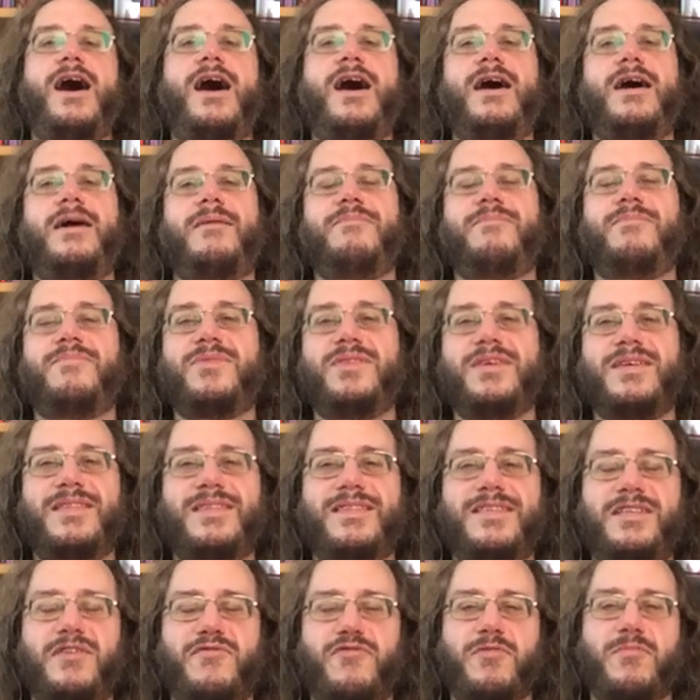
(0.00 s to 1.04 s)
Um,
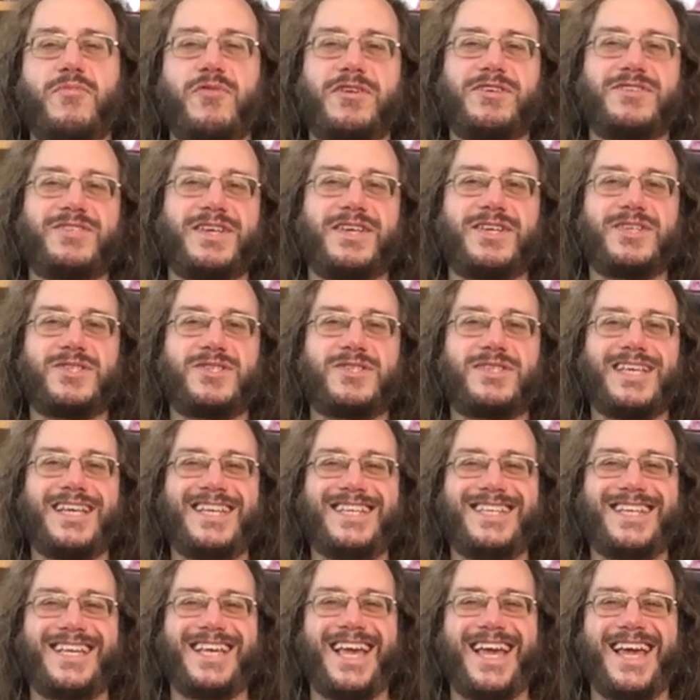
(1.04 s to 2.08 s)
the, the different precincts
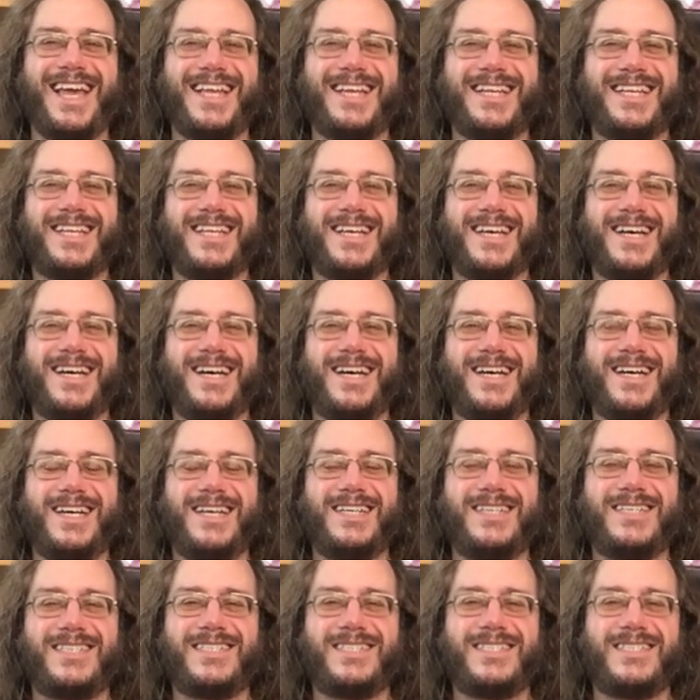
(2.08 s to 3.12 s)
indicate
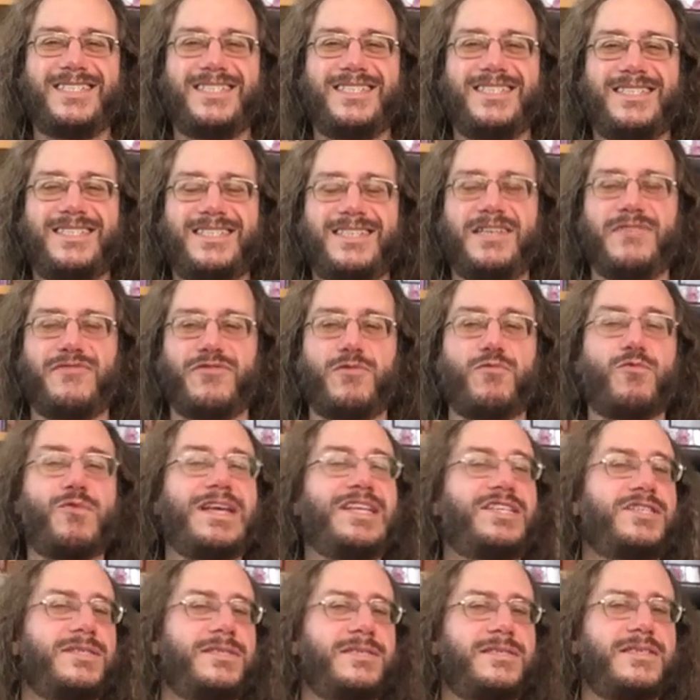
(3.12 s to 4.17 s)
uh, the different
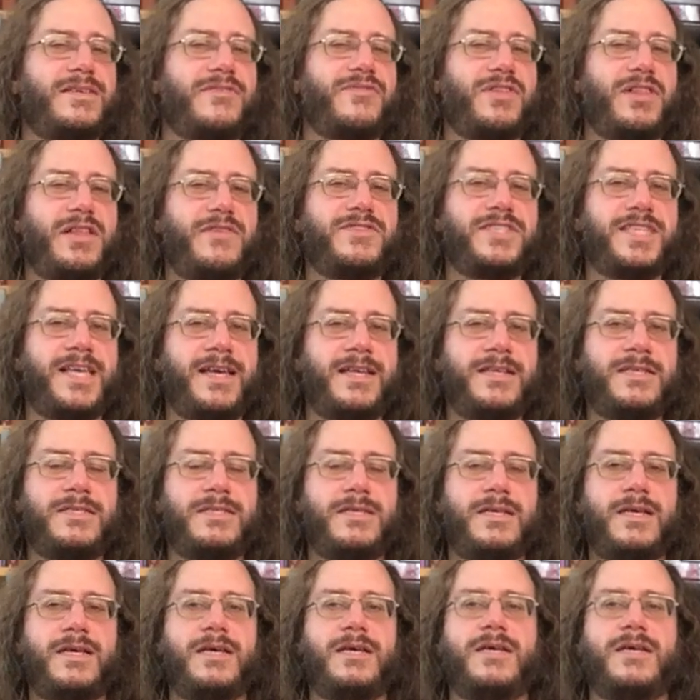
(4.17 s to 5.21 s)
regions of Cliff's End.